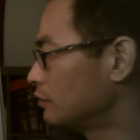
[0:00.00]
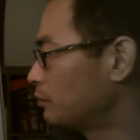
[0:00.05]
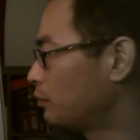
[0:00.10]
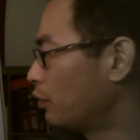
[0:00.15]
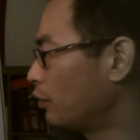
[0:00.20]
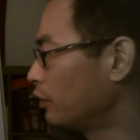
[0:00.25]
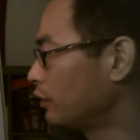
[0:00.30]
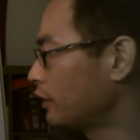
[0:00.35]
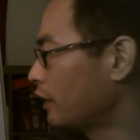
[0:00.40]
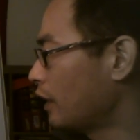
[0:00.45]

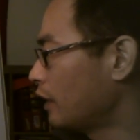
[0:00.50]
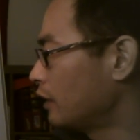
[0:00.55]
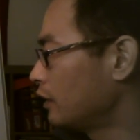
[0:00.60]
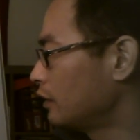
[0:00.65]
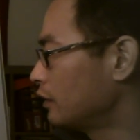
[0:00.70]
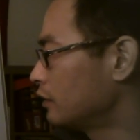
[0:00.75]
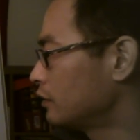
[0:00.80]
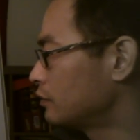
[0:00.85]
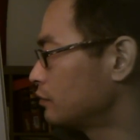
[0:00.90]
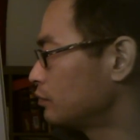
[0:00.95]
Point A
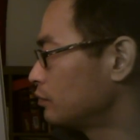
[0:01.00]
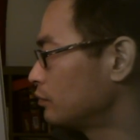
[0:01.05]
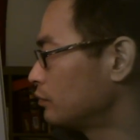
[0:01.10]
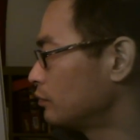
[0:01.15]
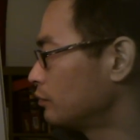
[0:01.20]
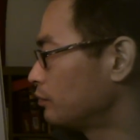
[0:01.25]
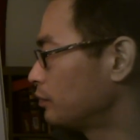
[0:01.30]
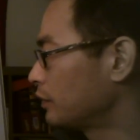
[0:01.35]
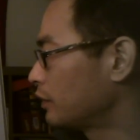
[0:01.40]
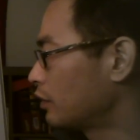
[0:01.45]
is
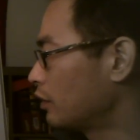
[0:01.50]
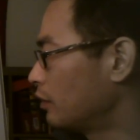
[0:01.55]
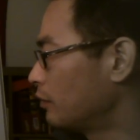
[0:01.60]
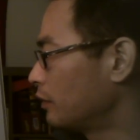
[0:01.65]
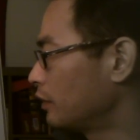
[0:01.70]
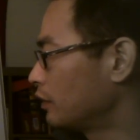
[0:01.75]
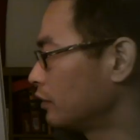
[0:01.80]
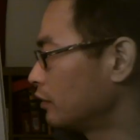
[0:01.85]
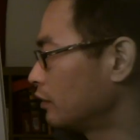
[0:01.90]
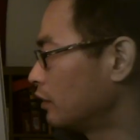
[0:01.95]

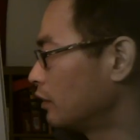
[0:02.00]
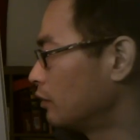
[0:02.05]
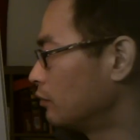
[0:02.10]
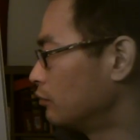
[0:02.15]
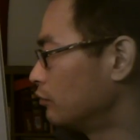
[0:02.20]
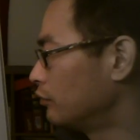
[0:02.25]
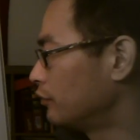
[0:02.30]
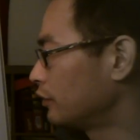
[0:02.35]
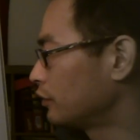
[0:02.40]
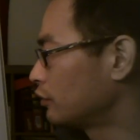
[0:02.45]
becoming
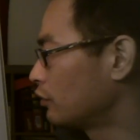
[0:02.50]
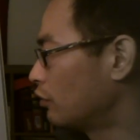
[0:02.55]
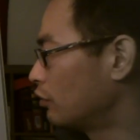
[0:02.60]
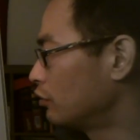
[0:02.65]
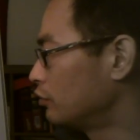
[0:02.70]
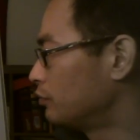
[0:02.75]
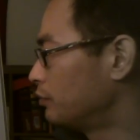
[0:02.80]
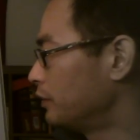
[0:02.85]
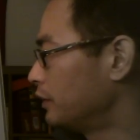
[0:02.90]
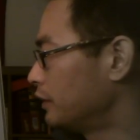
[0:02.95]
moving
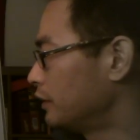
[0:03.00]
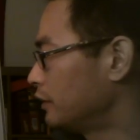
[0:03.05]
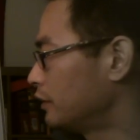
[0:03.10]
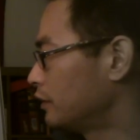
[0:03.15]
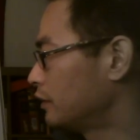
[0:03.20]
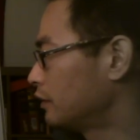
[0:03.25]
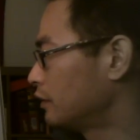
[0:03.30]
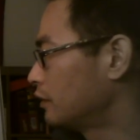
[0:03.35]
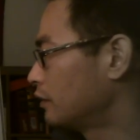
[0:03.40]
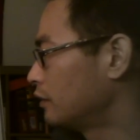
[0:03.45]
toward B.
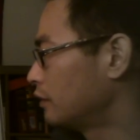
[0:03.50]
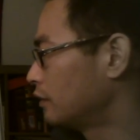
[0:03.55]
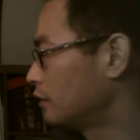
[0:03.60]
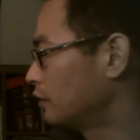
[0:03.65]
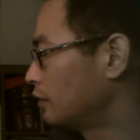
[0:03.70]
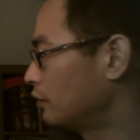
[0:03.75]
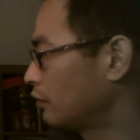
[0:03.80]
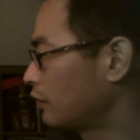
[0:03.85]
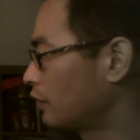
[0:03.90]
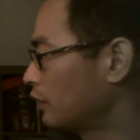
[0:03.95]

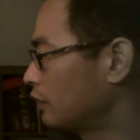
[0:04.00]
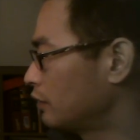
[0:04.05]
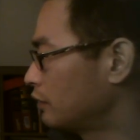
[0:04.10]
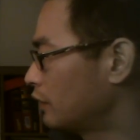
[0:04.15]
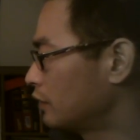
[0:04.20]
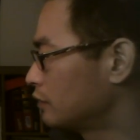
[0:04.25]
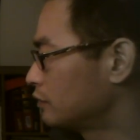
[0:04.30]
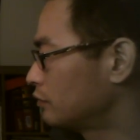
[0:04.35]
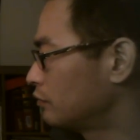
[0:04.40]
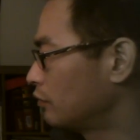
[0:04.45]
Okay,
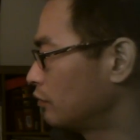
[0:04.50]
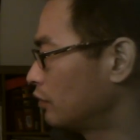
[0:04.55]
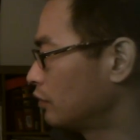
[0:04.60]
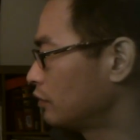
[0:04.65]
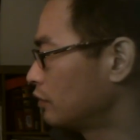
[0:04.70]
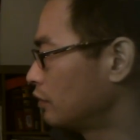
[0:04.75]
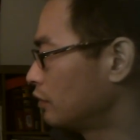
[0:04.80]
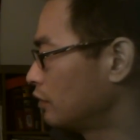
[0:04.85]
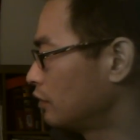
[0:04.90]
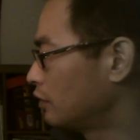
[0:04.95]
that's what
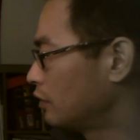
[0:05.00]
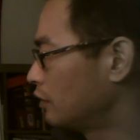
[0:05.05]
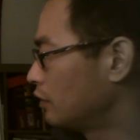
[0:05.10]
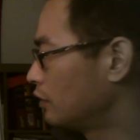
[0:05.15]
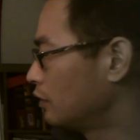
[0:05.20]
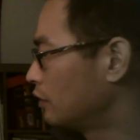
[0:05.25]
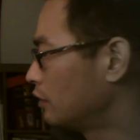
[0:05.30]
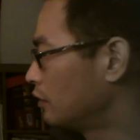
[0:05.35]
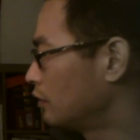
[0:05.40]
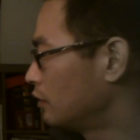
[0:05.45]

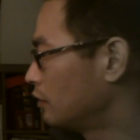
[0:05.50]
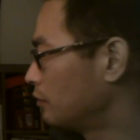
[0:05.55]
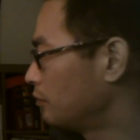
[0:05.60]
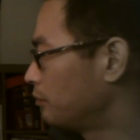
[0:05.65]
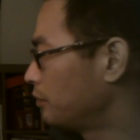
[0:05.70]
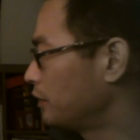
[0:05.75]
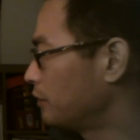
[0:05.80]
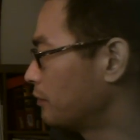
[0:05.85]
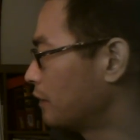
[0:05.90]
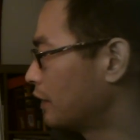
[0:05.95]

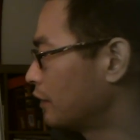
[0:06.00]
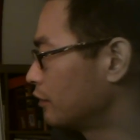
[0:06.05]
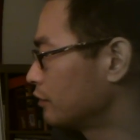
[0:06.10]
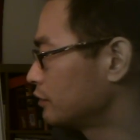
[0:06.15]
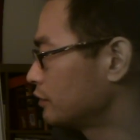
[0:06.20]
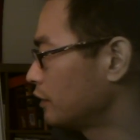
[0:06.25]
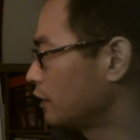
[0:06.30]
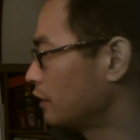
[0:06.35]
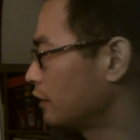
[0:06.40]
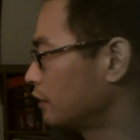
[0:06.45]
B
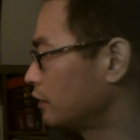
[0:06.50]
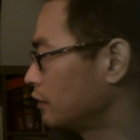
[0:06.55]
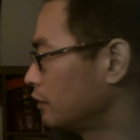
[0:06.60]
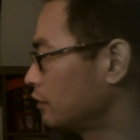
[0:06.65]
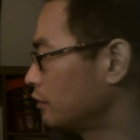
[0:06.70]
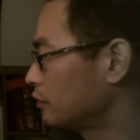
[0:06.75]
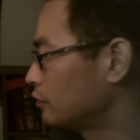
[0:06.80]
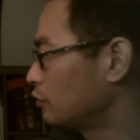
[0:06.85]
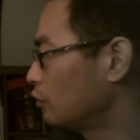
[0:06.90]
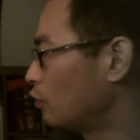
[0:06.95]
minus A
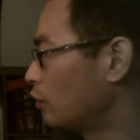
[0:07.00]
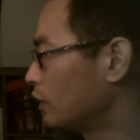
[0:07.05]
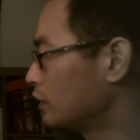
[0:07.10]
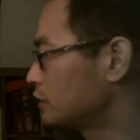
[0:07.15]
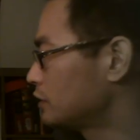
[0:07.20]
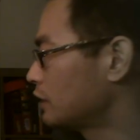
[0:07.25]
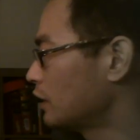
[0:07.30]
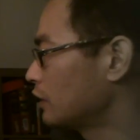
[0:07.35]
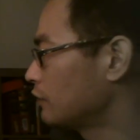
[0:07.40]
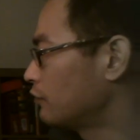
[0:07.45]
It's always
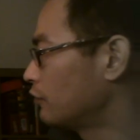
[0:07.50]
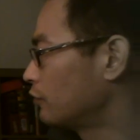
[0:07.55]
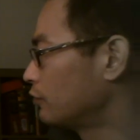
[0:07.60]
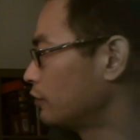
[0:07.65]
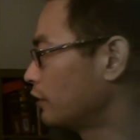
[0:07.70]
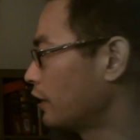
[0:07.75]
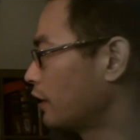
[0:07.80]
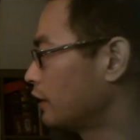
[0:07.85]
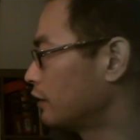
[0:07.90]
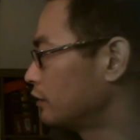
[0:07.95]
start from
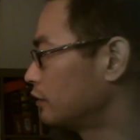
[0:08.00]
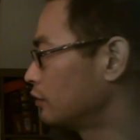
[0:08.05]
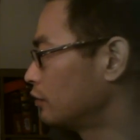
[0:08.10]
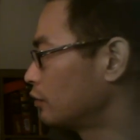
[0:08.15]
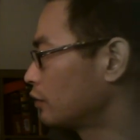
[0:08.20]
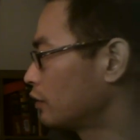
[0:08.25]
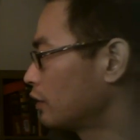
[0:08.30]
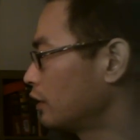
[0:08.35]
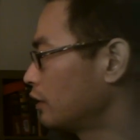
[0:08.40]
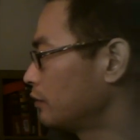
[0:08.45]
the end,
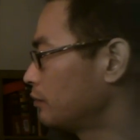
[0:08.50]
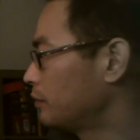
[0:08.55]
okay?